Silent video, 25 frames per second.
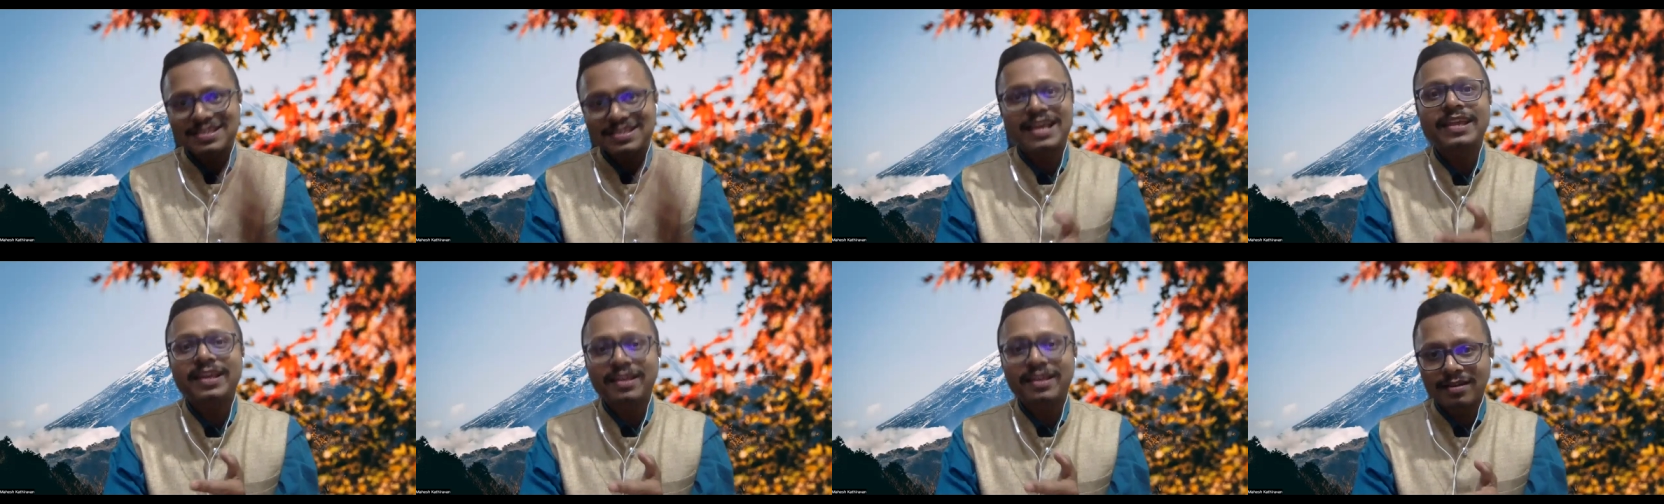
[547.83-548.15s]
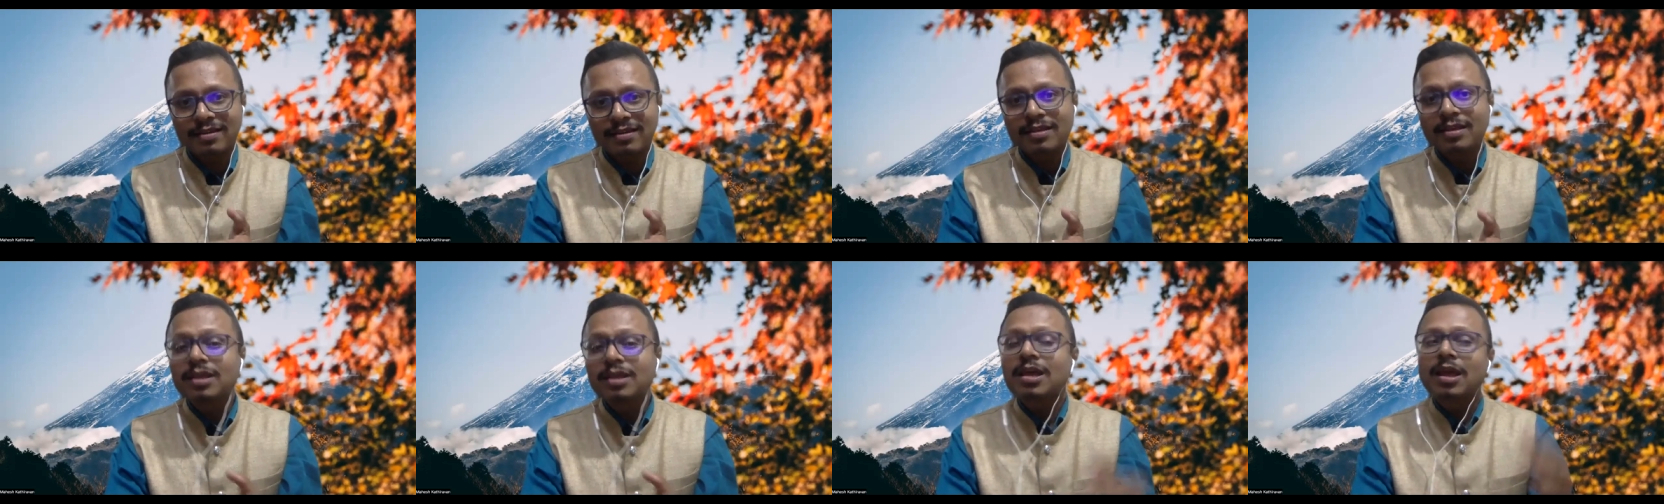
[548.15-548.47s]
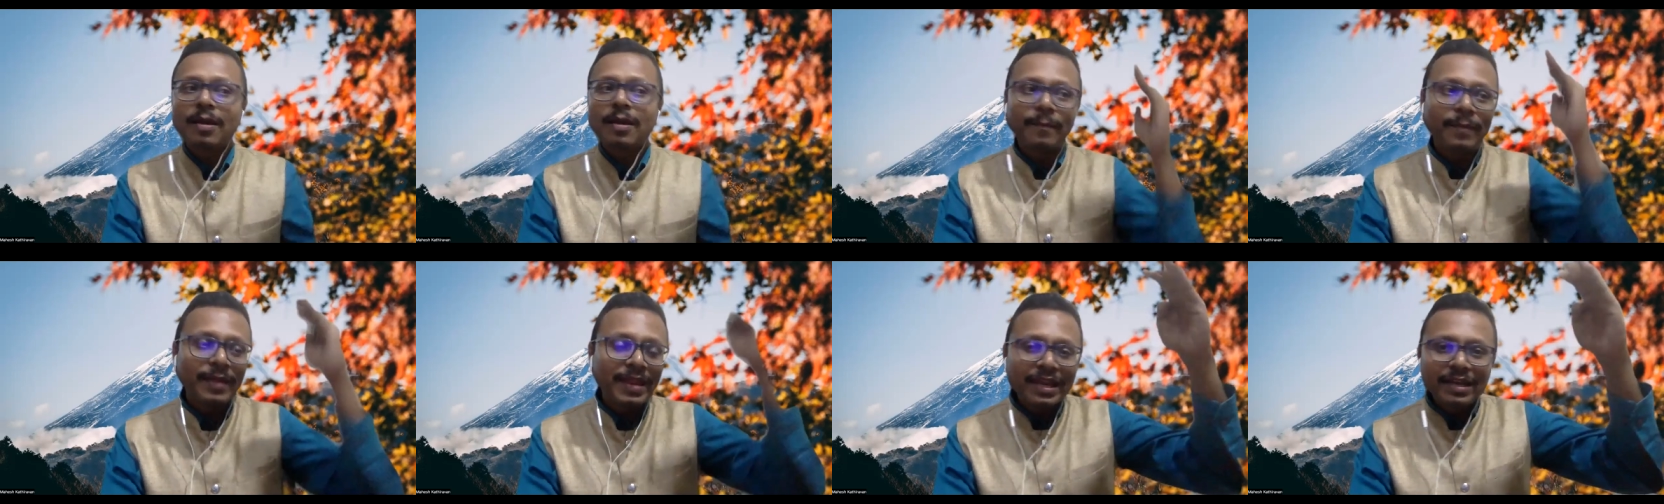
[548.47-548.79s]
cycle,
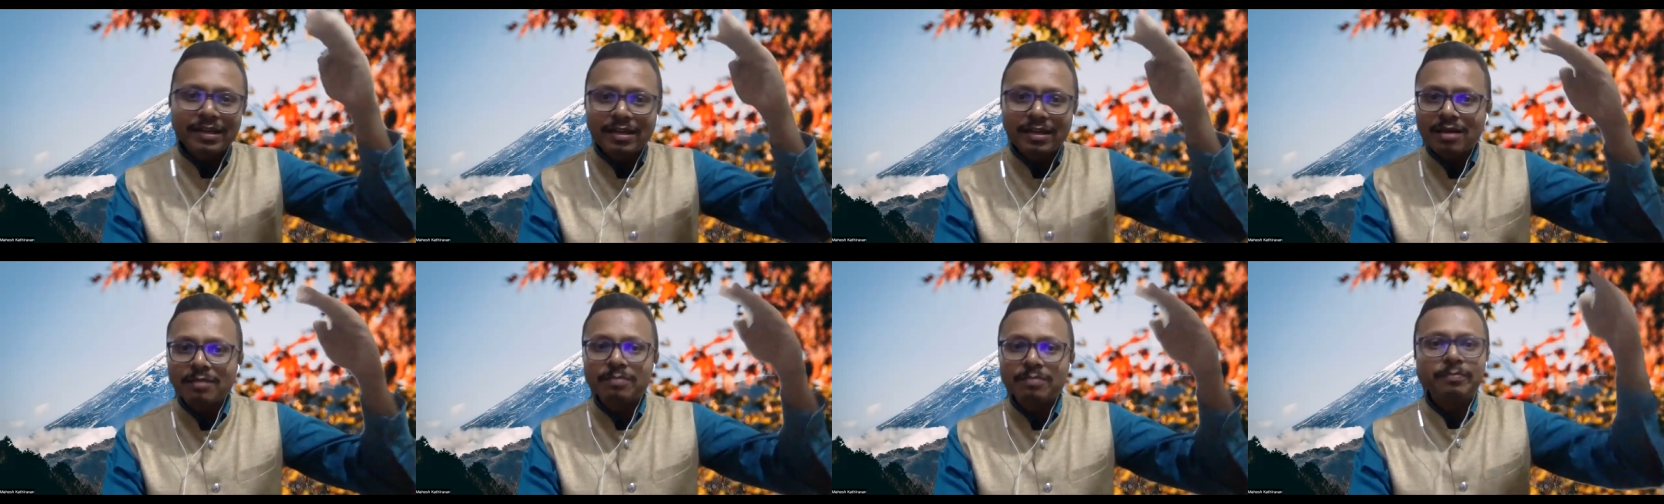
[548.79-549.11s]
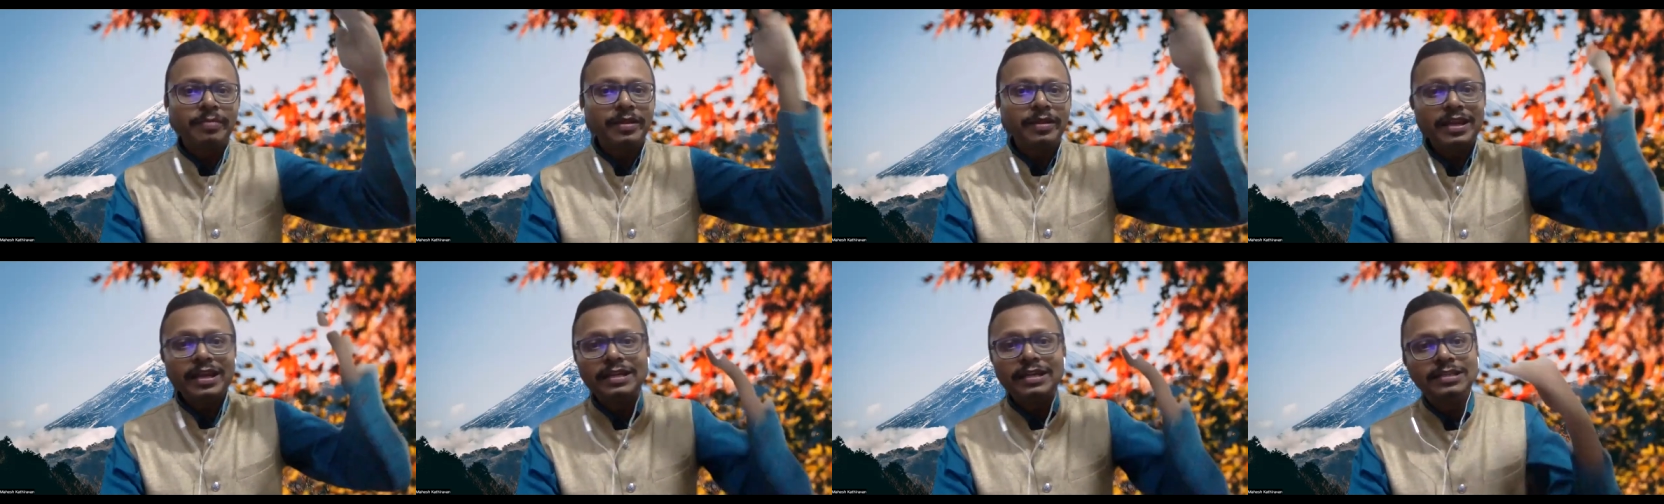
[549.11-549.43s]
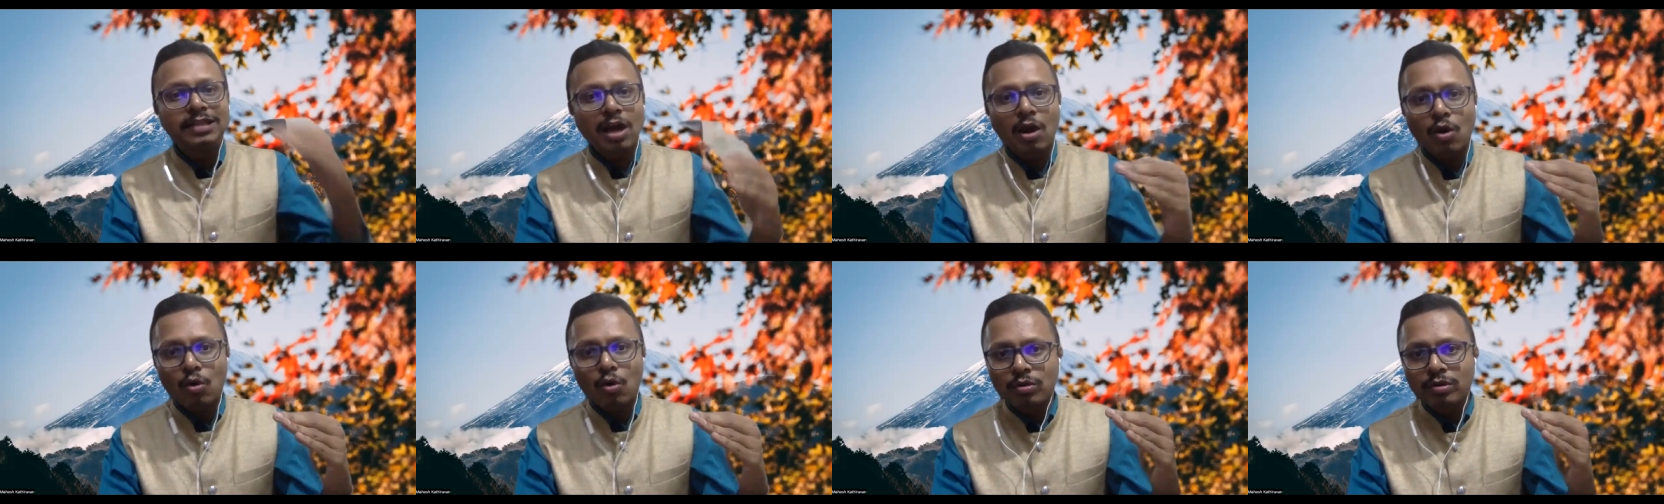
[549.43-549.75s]
be it up, be
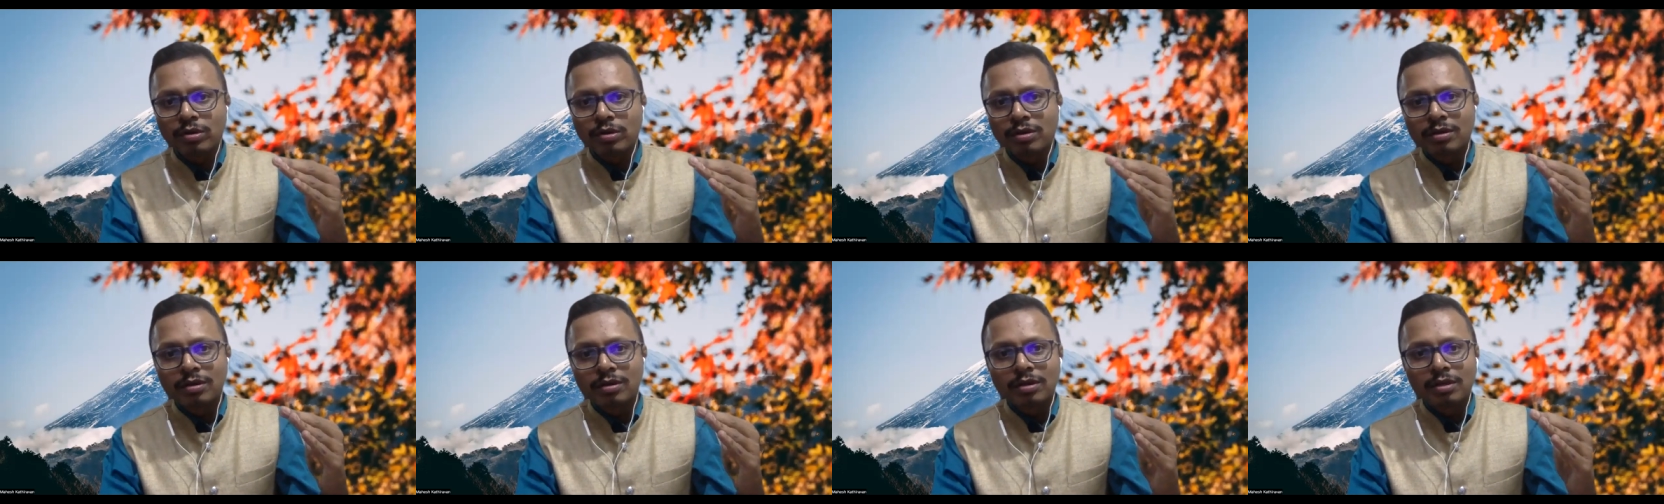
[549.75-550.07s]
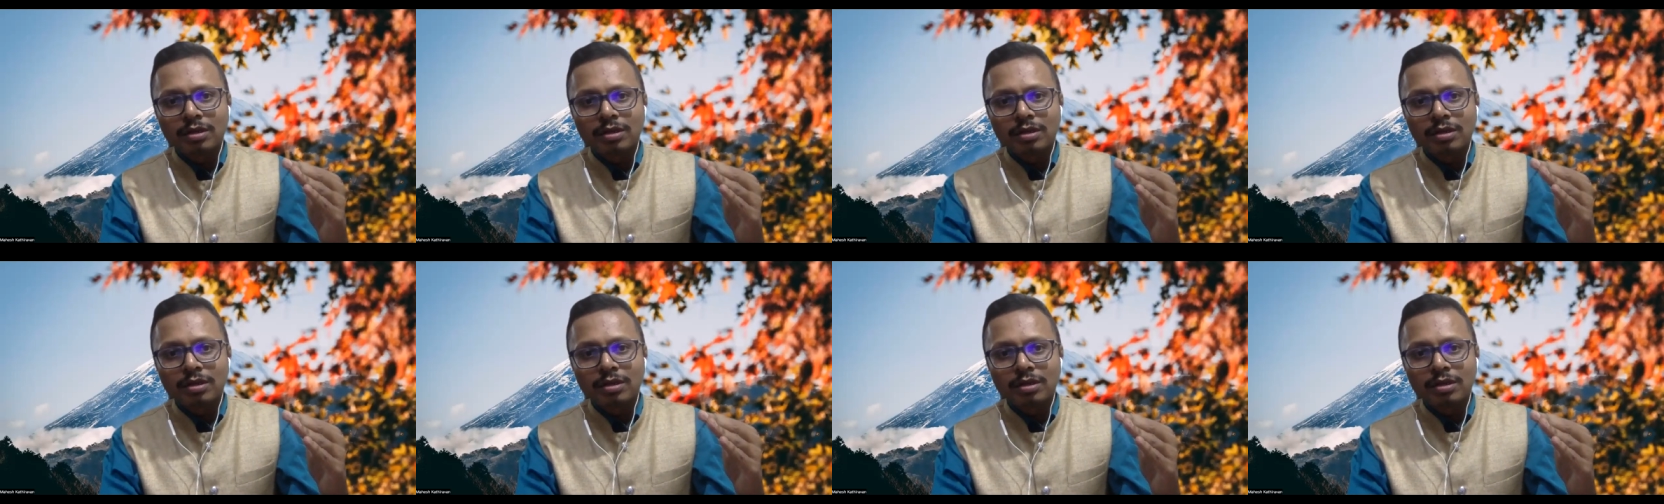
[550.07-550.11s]
it down,